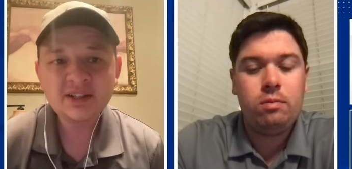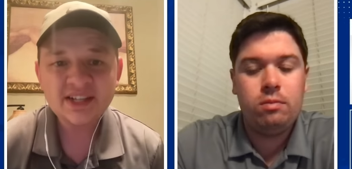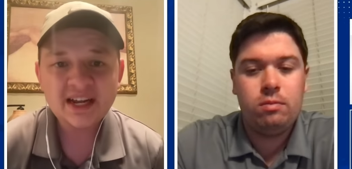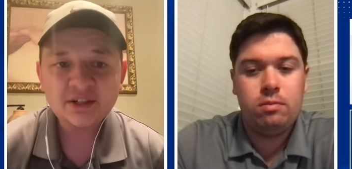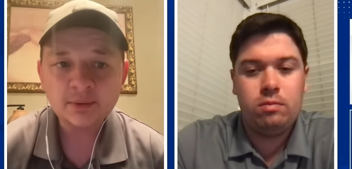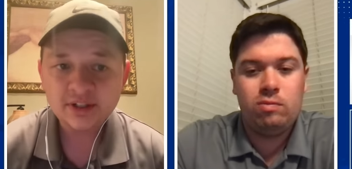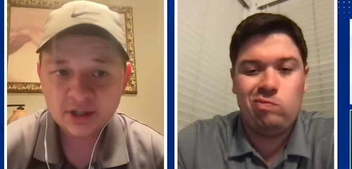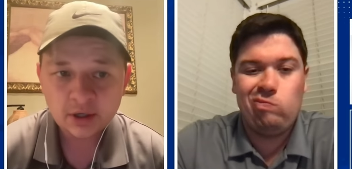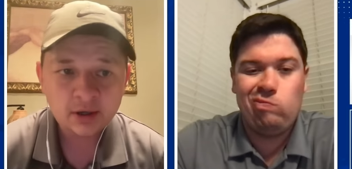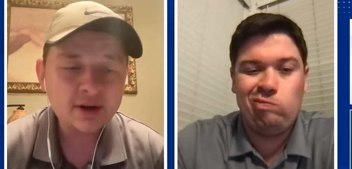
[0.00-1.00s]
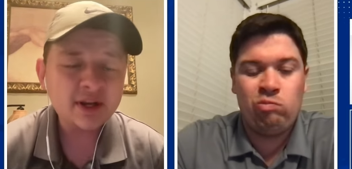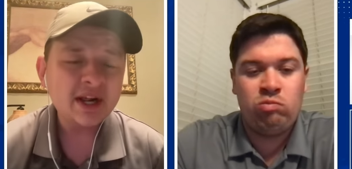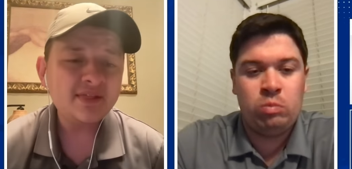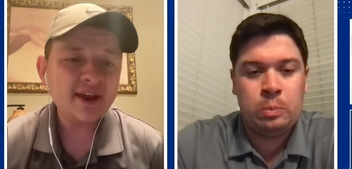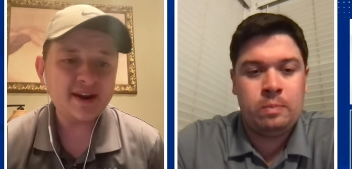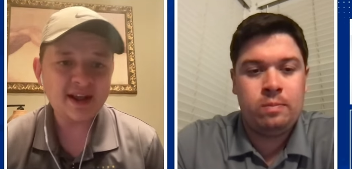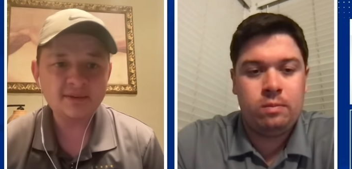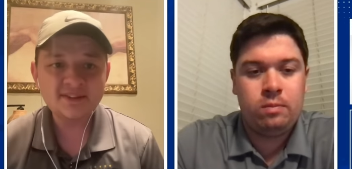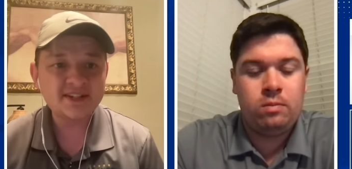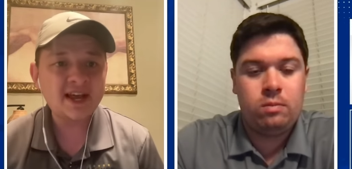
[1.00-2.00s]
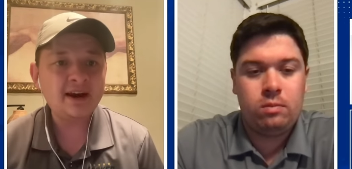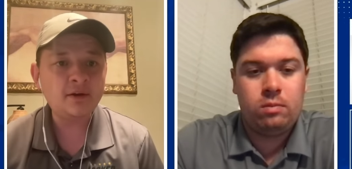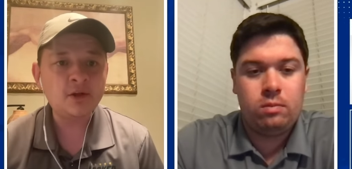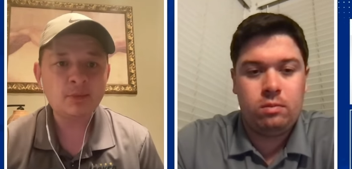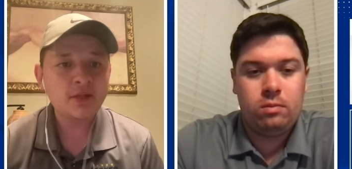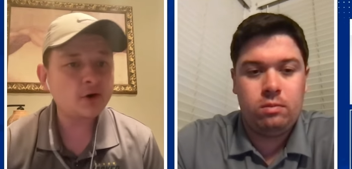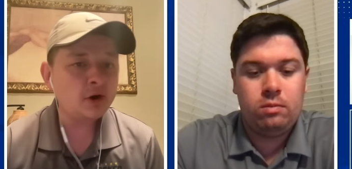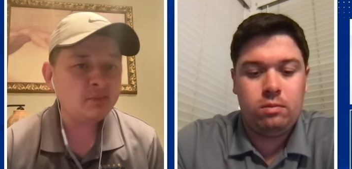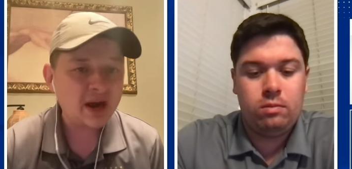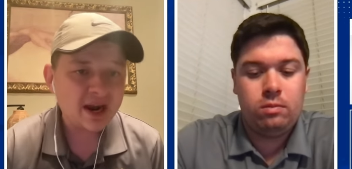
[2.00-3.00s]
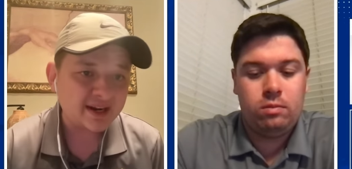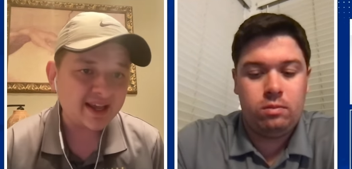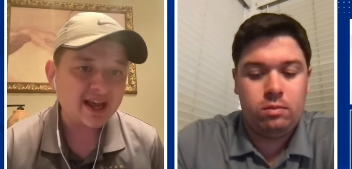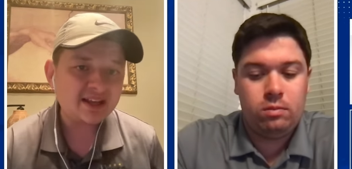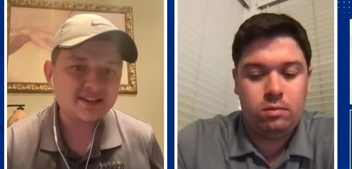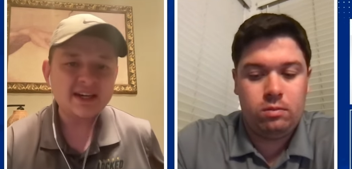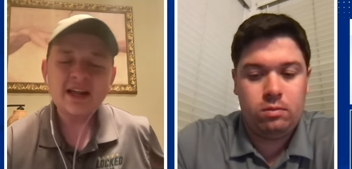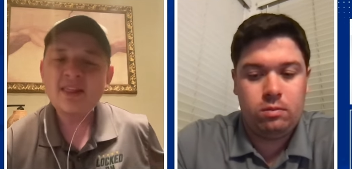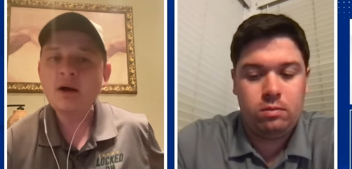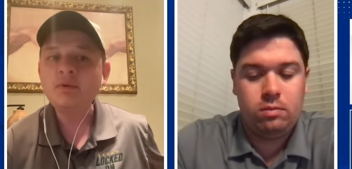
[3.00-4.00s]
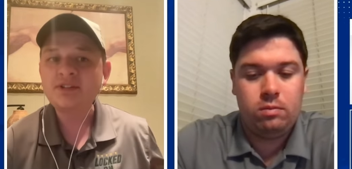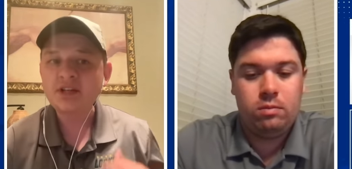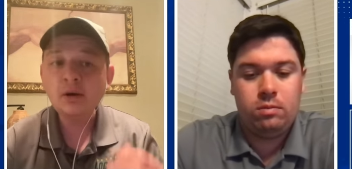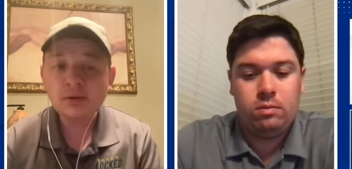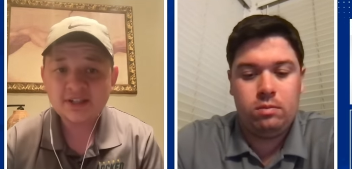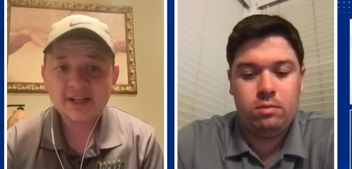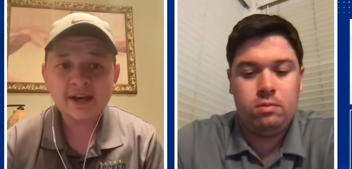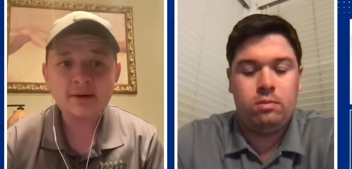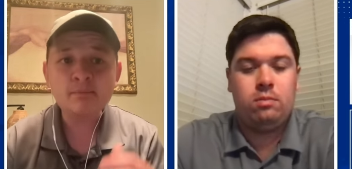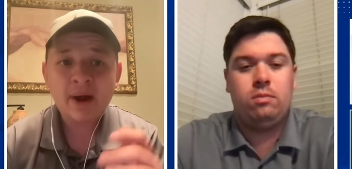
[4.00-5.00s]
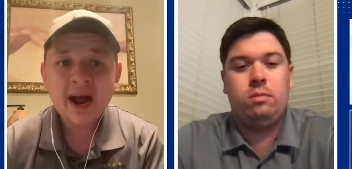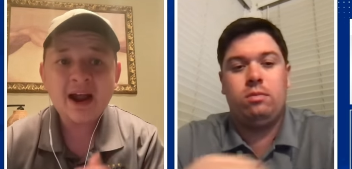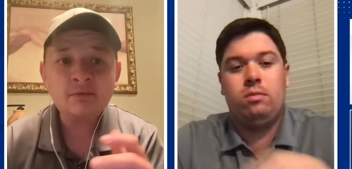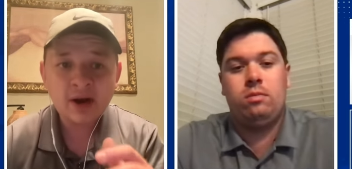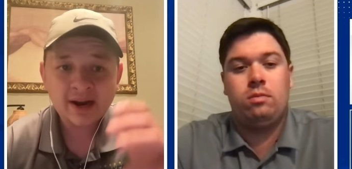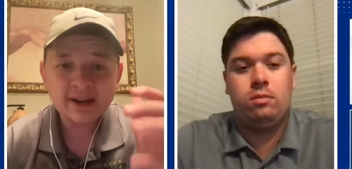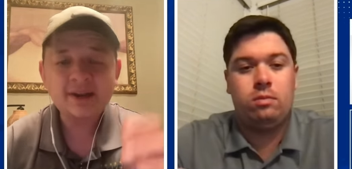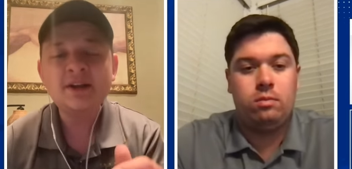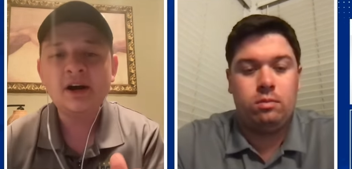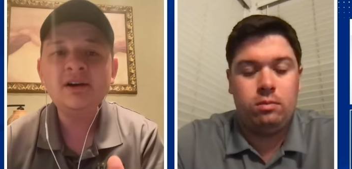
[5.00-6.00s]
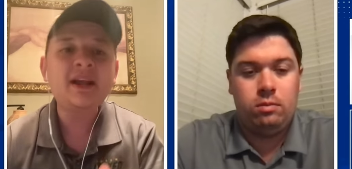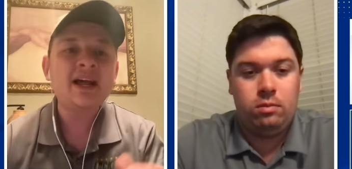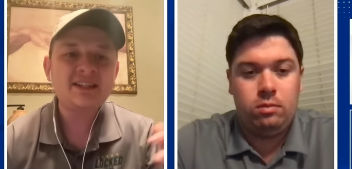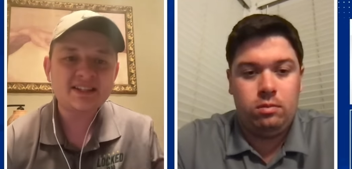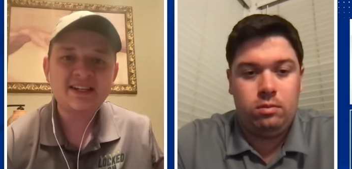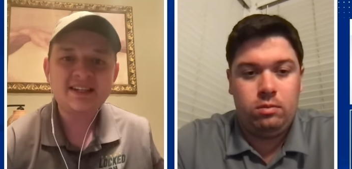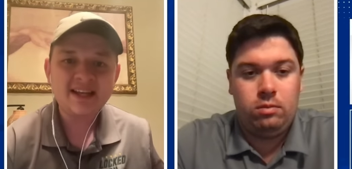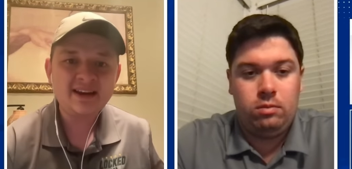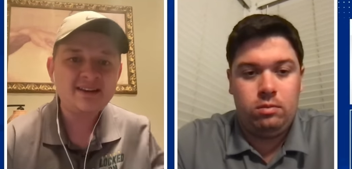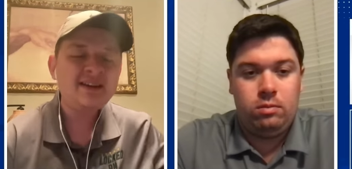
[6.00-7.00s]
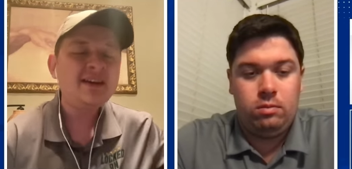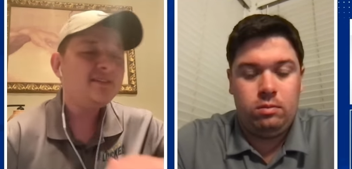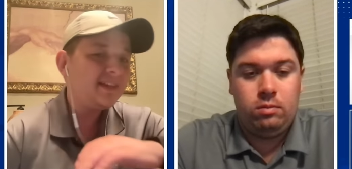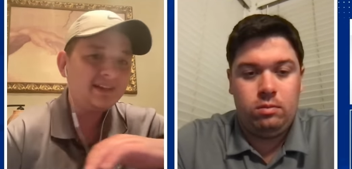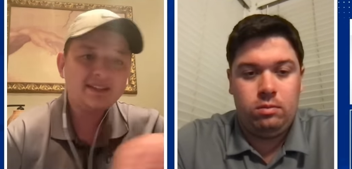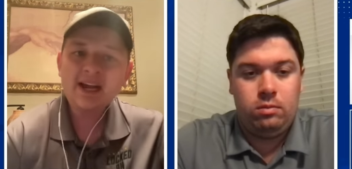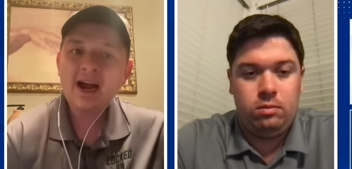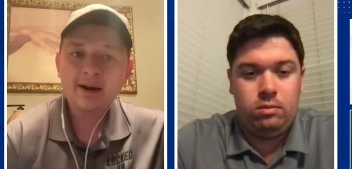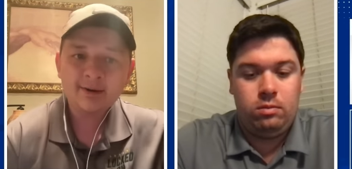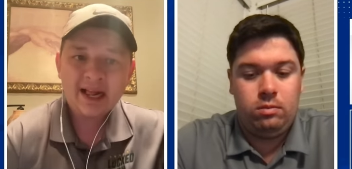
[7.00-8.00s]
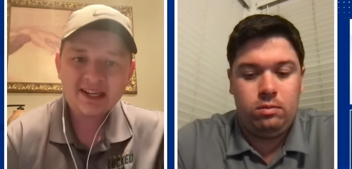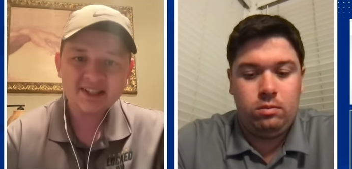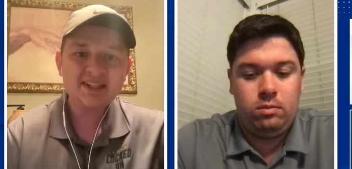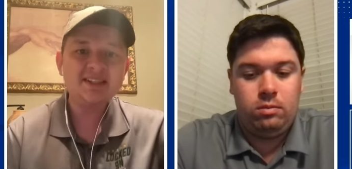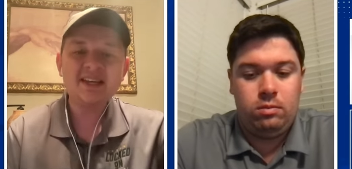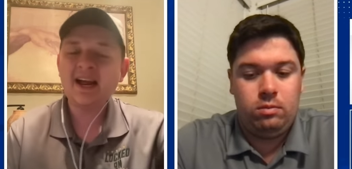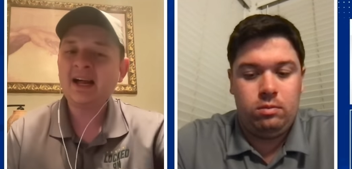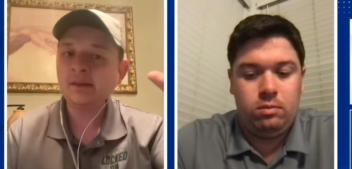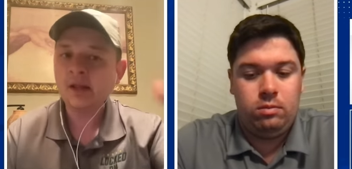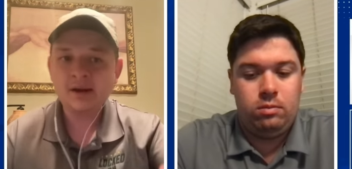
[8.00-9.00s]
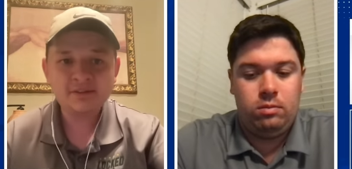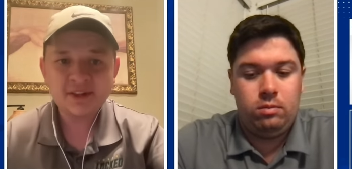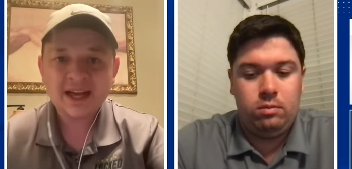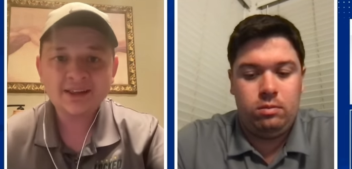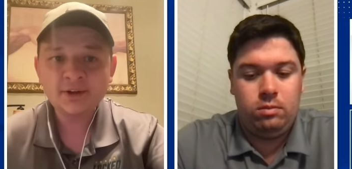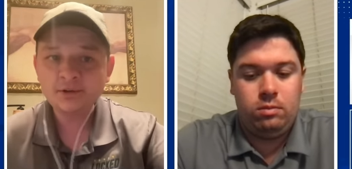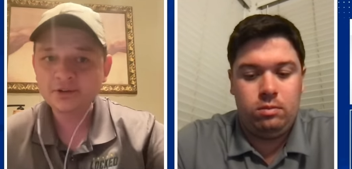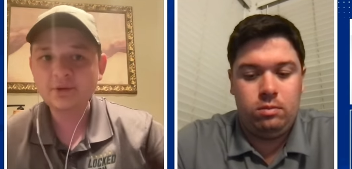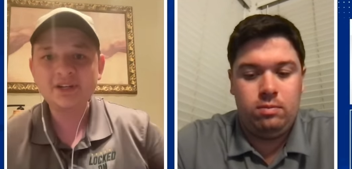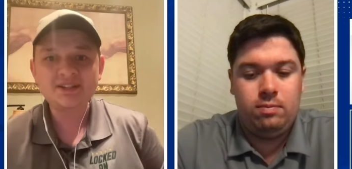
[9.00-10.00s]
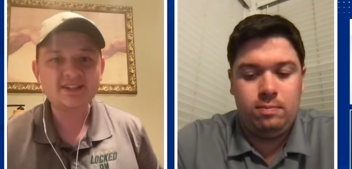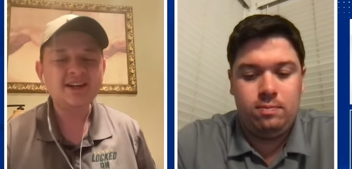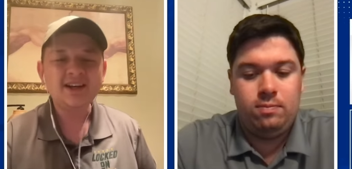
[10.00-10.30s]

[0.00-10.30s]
Speaker 1: set to return. They announced that on the Brotherhood podcast that was hosted by Ryan Young, as he did the entire last season. I loved that little twist